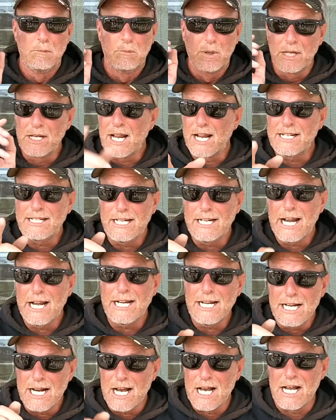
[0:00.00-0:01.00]
But in
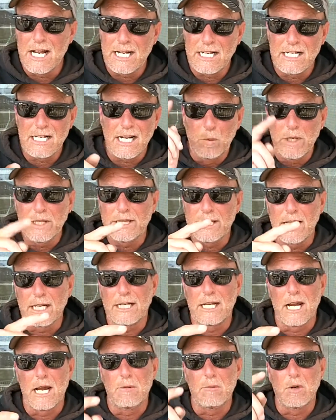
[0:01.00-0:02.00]
1989, with
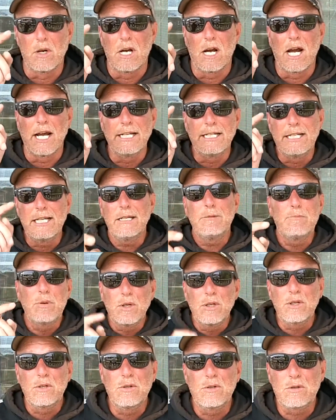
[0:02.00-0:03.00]
that camera, I did
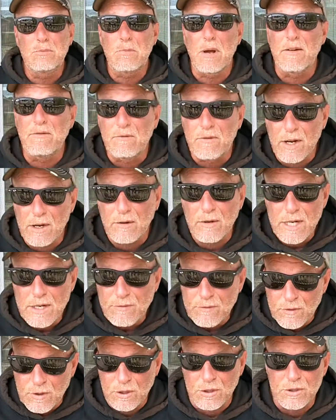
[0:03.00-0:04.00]
produce my very
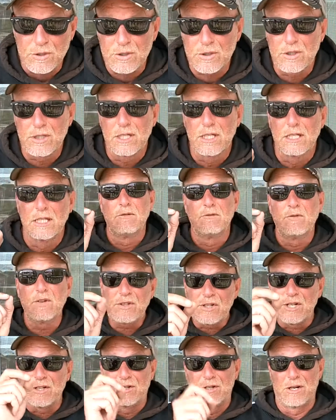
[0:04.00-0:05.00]
first
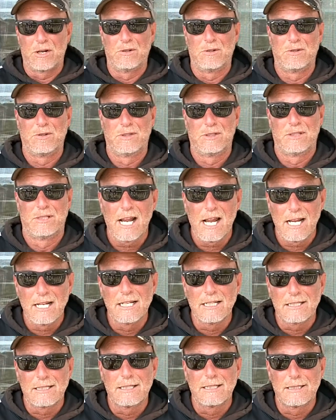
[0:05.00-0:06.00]
fishing show.
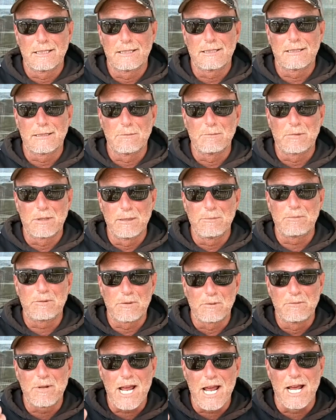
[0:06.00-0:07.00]
And this is some clips
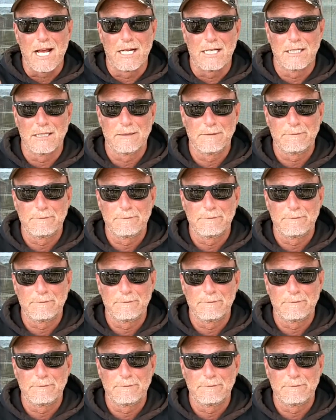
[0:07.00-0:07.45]
from that.